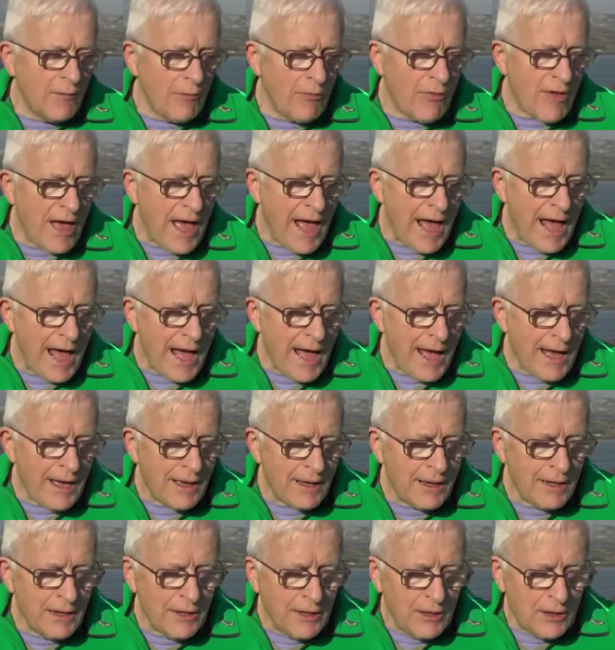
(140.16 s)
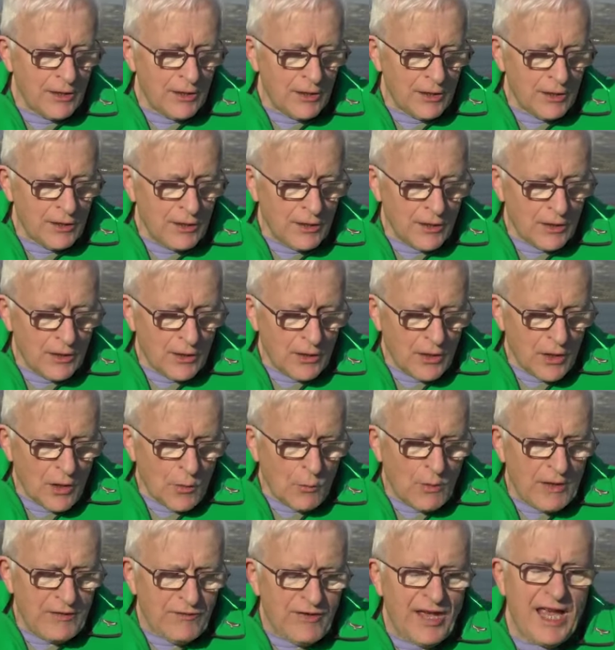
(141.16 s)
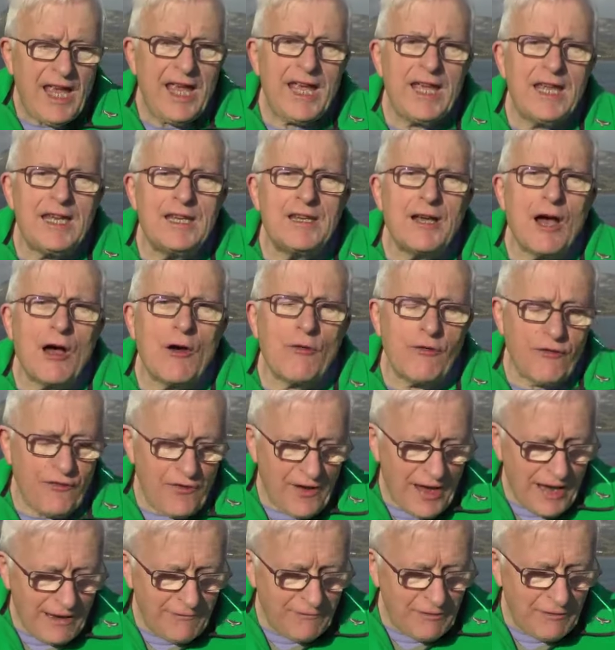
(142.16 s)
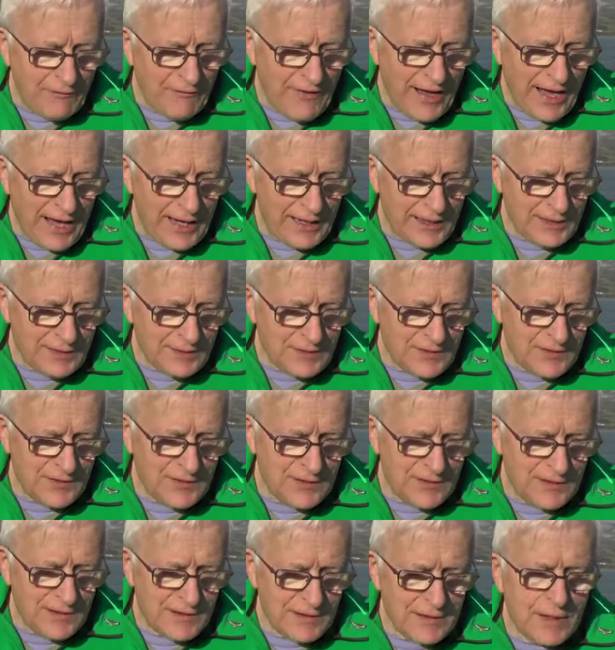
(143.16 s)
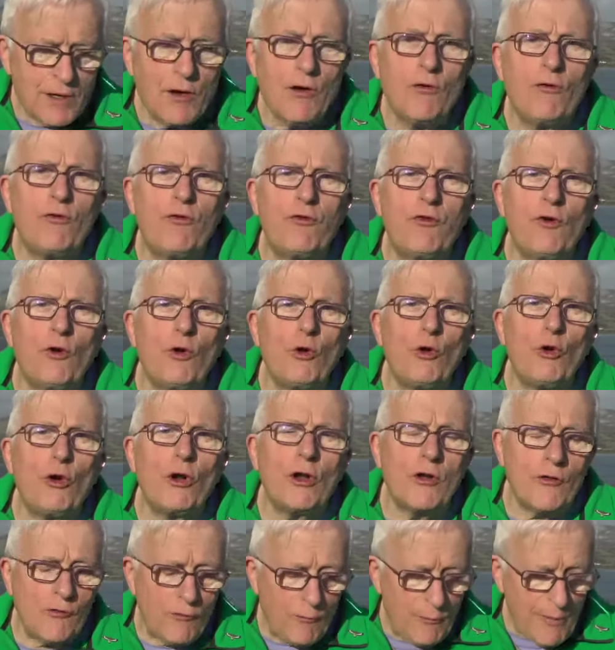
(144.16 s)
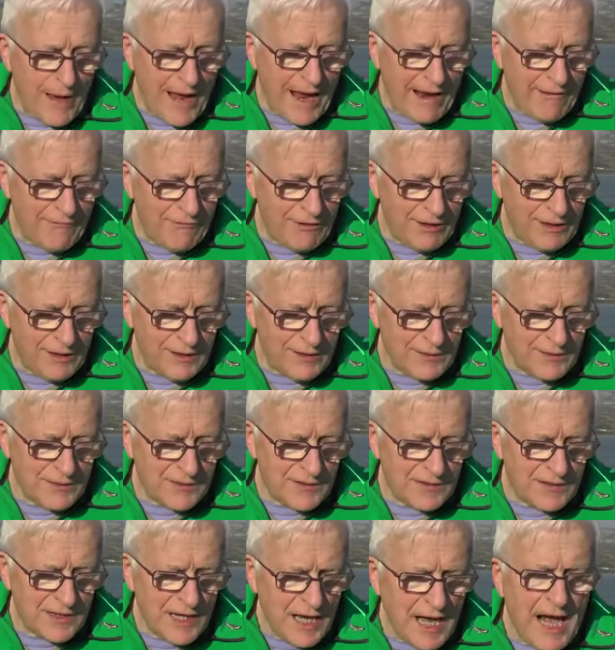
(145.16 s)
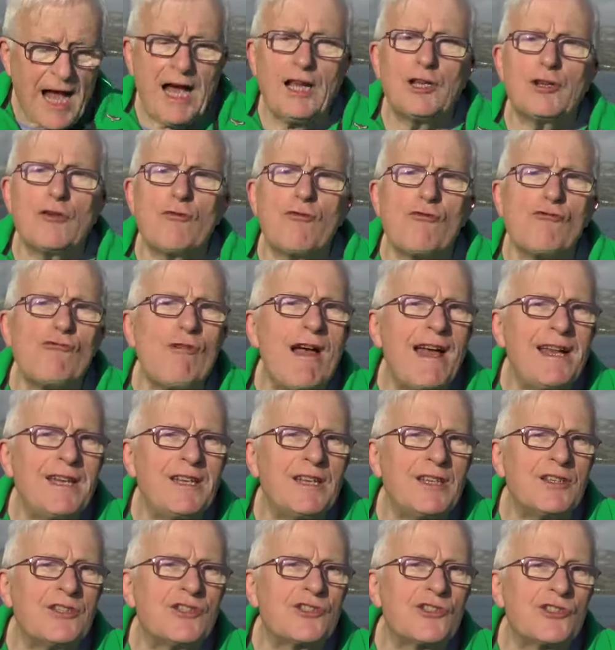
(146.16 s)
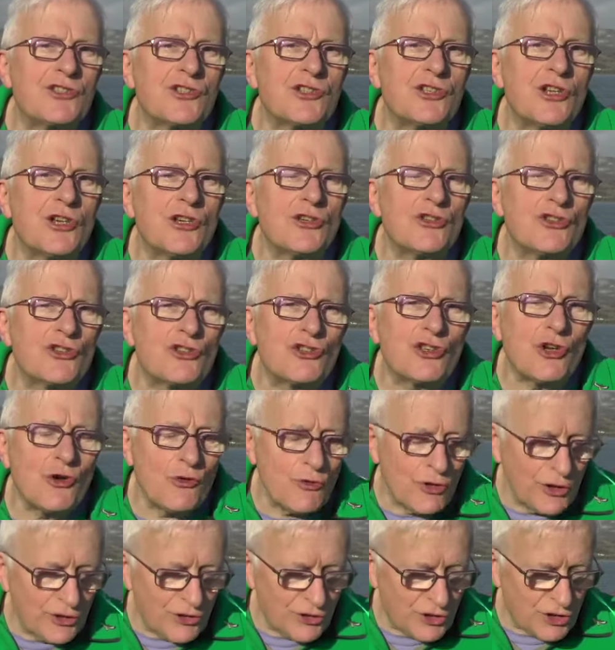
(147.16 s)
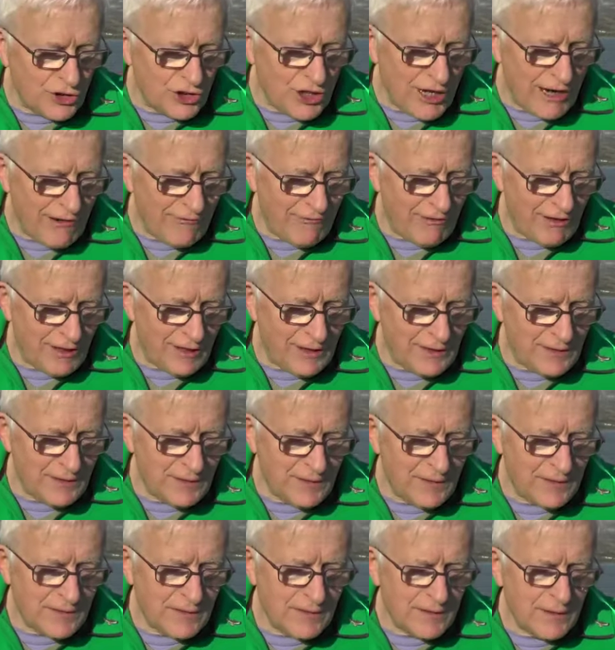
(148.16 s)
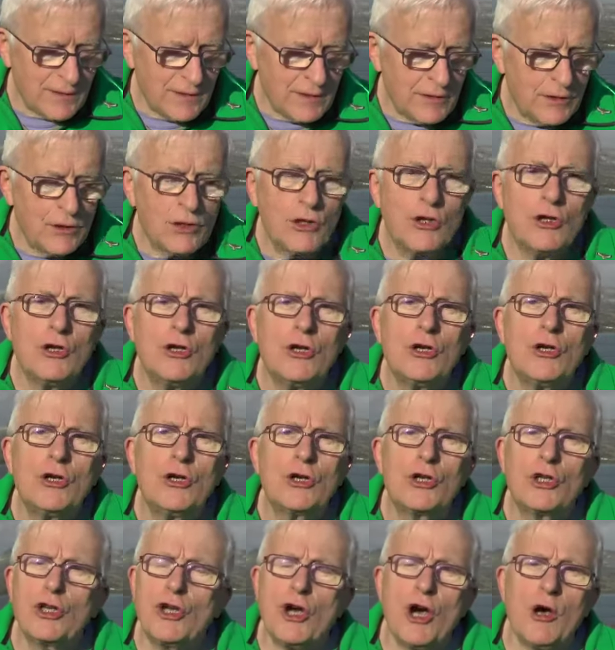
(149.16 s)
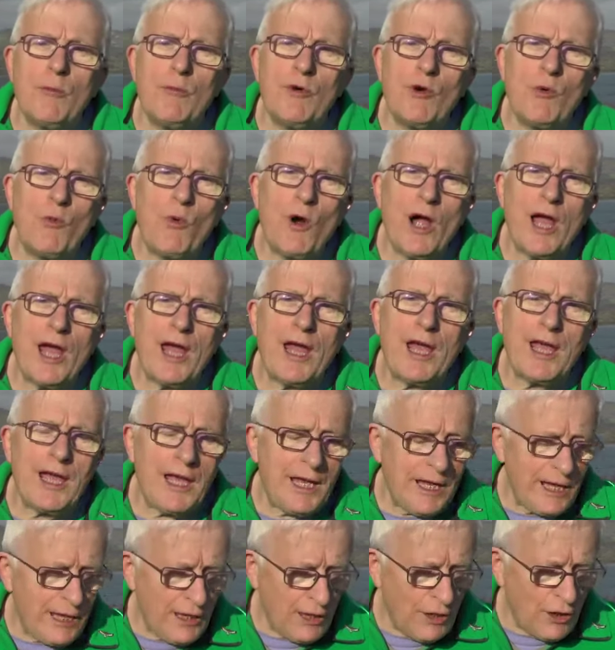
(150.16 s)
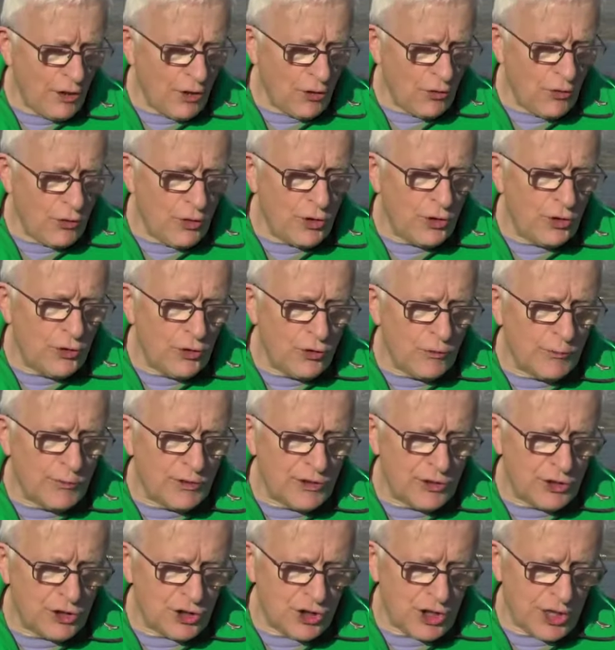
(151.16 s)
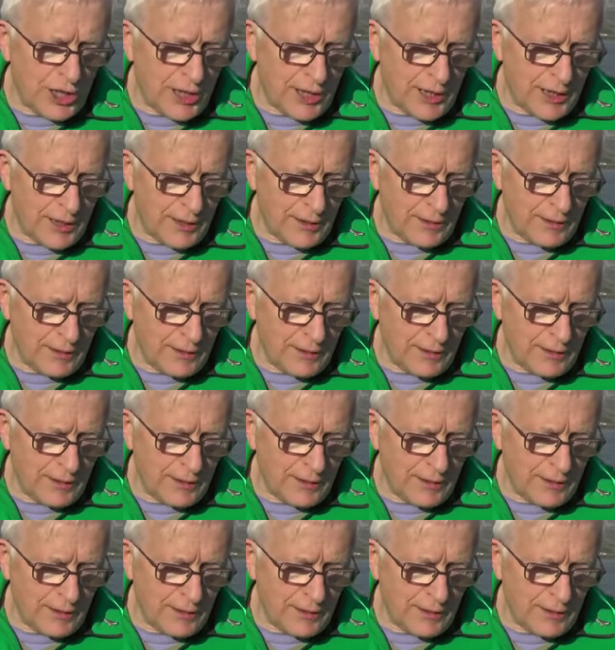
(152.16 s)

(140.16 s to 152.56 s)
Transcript: There, we've hid our fairy vats, full of berries and of reddest stolen cherries. Come away, O human child,